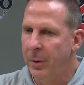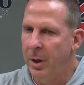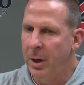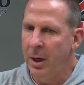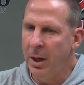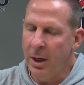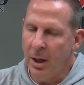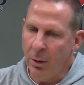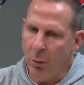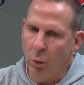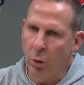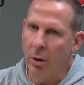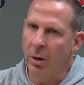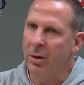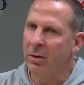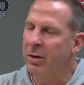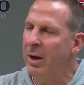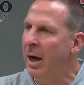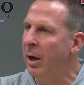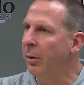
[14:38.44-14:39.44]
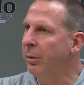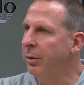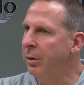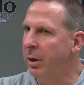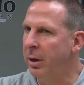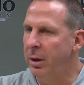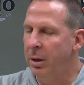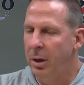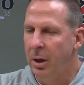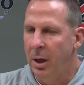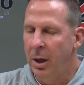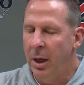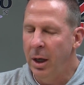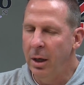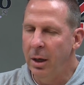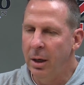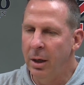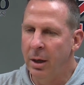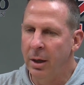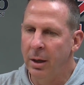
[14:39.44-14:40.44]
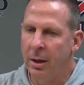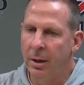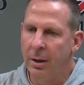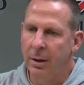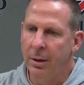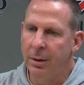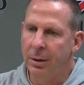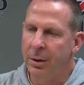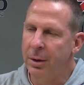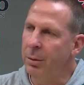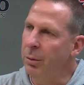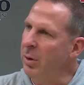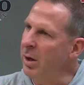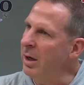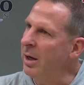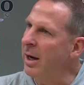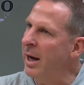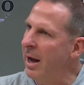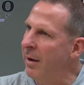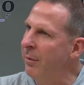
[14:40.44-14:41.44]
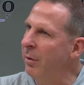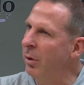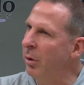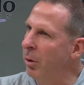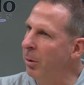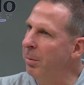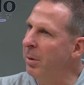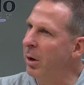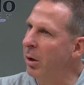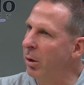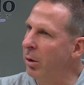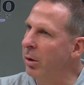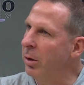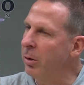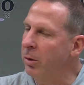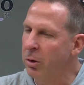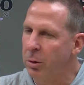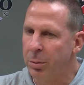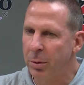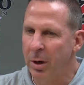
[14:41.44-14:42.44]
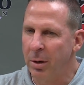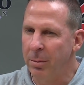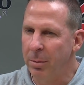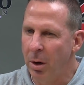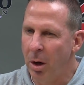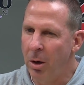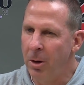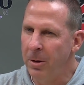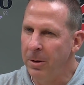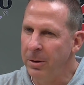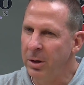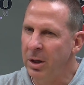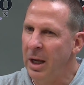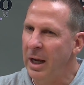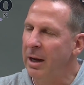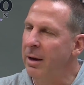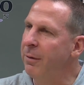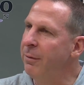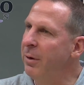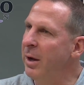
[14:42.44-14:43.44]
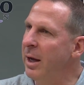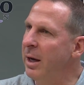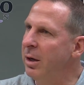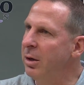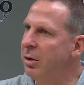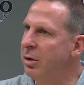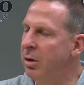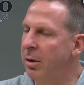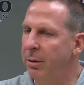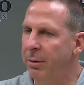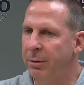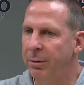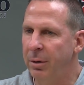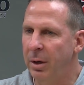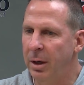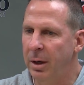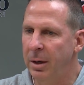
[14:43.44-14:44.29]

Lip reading: it works out that we could have a little bit earlier spring ball and take advantage of,